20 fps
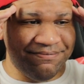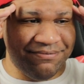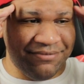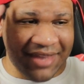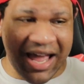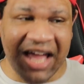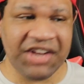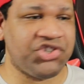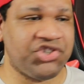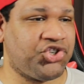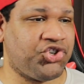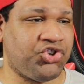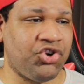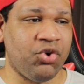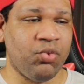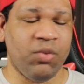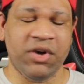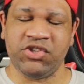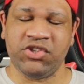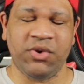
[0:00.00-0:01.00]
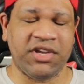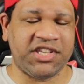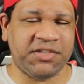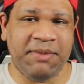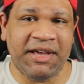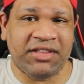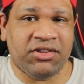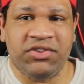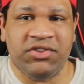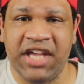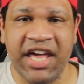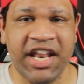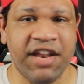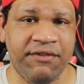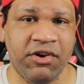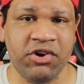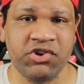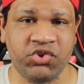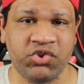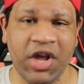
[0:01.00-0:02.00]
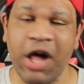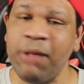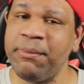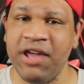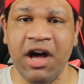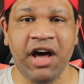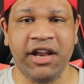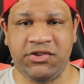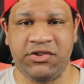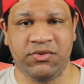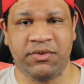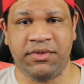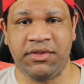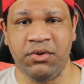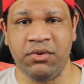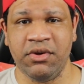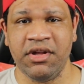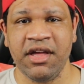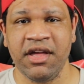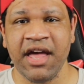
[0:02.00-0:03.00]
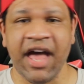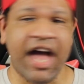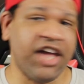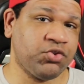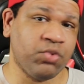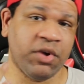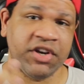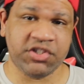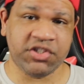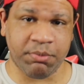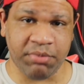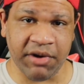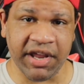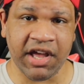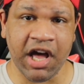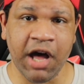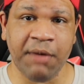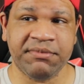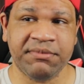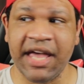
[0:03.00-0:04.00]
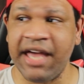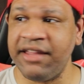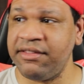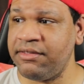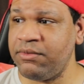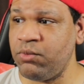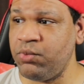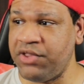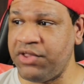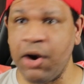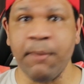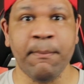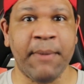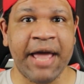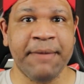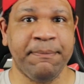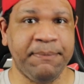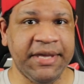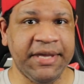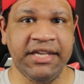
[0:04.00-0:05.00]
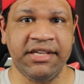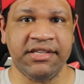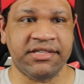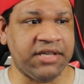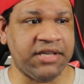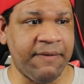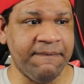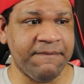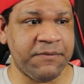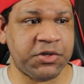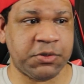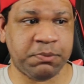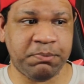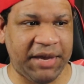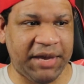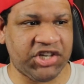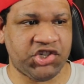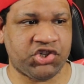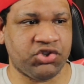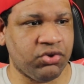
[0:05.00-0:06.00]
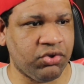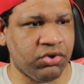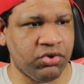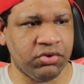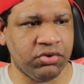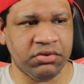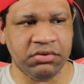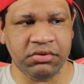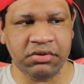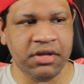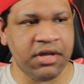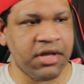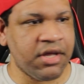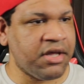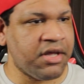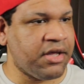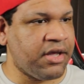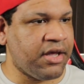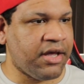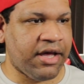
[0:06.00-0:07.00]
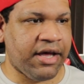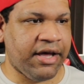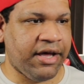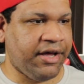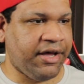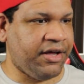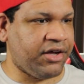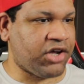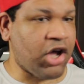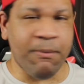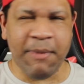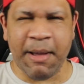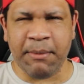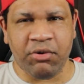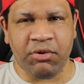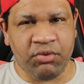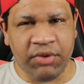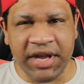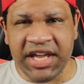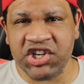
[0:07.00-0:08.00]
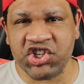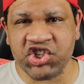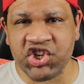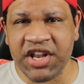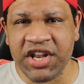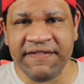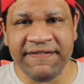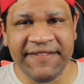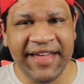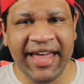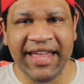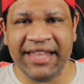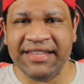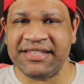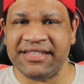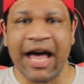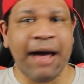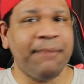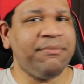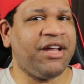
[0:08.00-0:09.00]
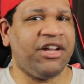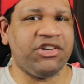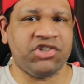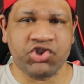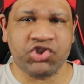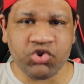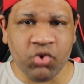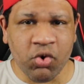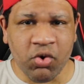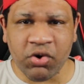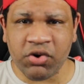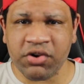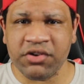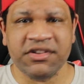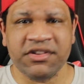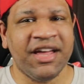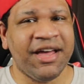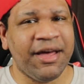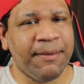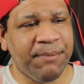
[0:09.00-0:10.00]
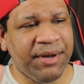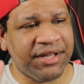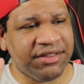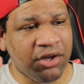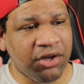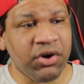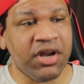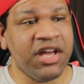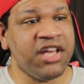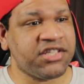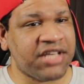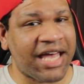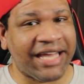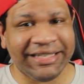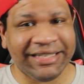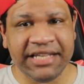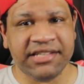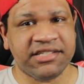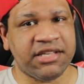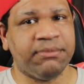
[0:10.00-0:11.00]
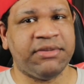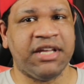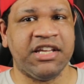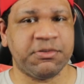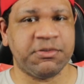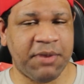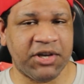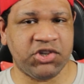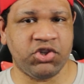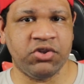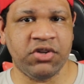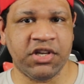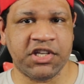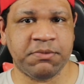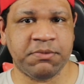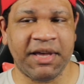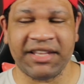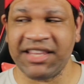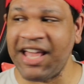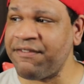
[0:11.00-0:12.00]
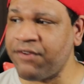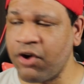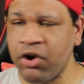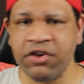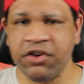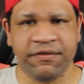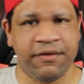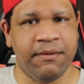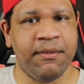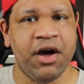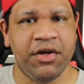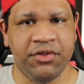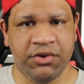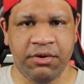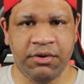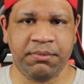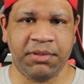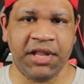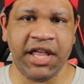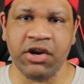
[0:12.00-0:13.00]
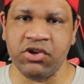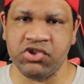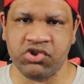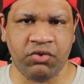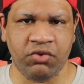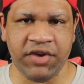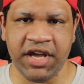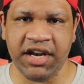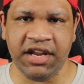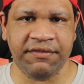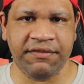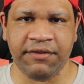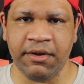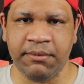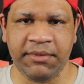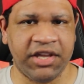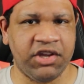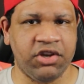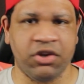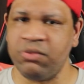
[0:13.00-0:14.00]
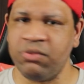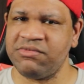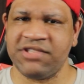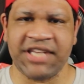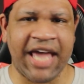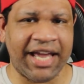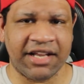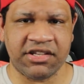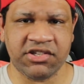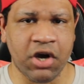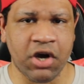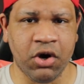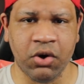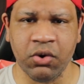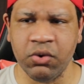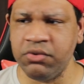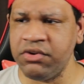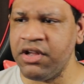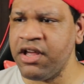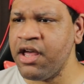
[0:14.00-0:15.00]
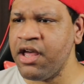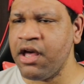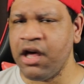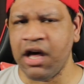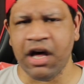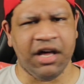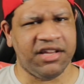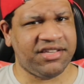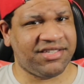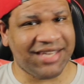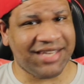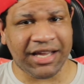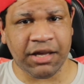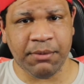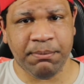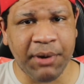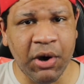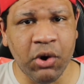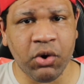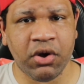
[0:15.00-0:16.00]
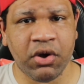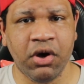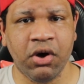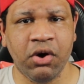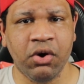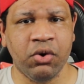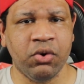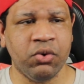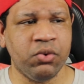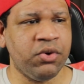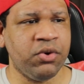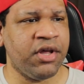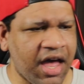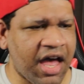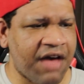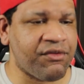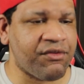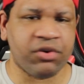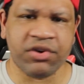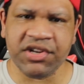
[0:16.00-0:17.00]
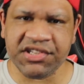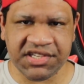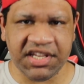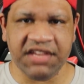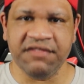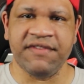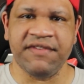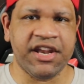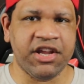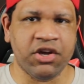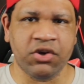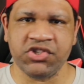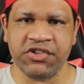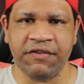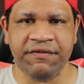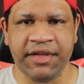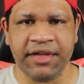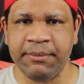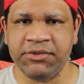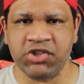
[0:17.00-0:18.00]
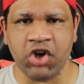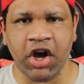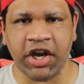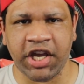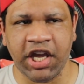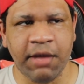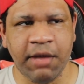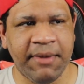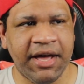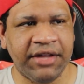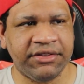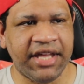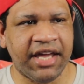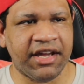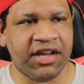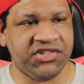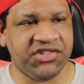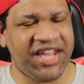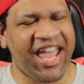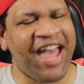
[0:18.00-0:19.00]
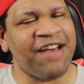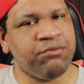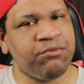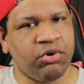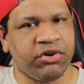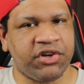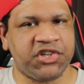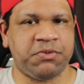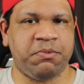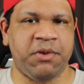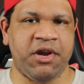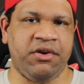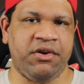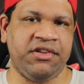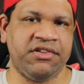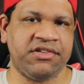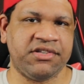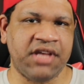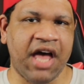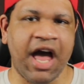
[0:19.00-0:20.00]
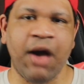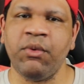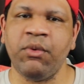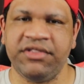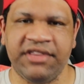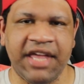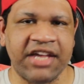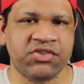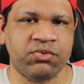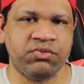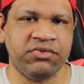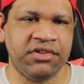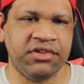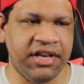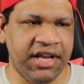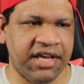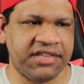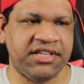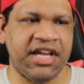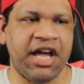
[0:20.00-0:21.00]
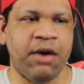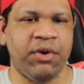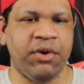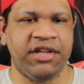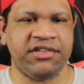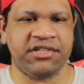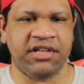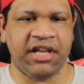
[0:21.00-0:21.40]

not sure what to expect on the anniversary, I'll be honest with you. I just wanted to bring up that there might be some special commemoration event, I'm not sure. but there is at least something special to expect. I've heard from other players already, from like, you know, Tectone, Sekapoko. I've already seen videos of them talking about that because they have more experience. That's the next thing I wanted